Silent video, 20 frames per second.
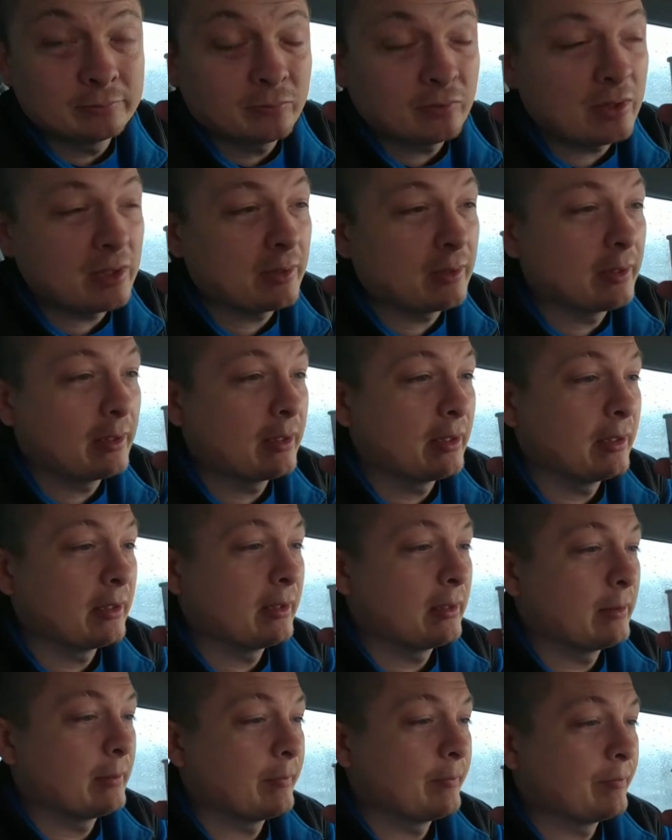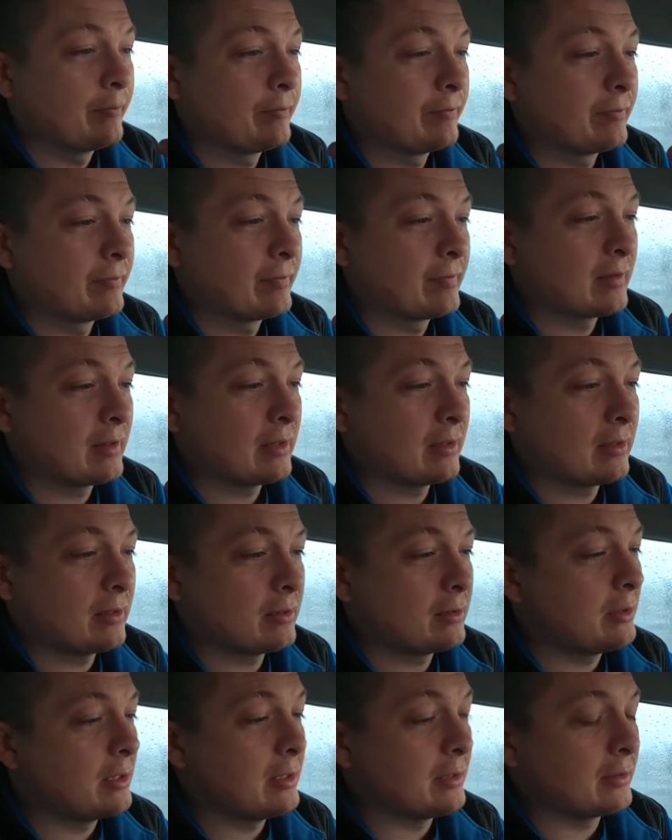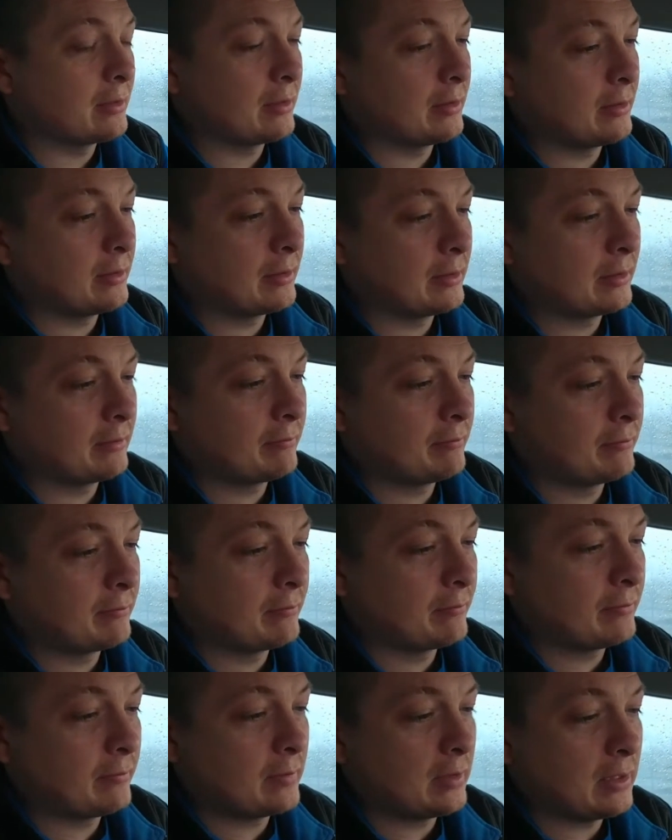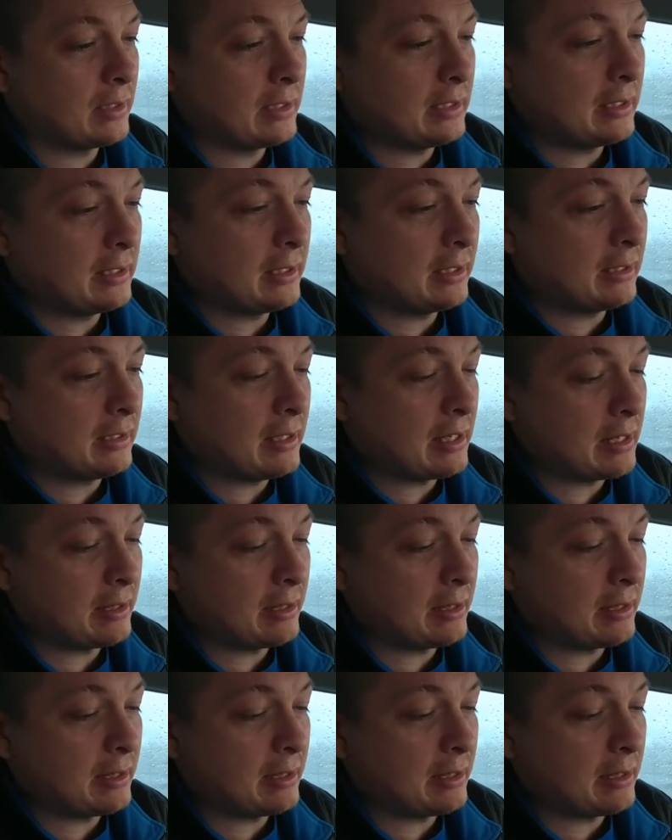I swear McDonald's kitty cup is bigger than that.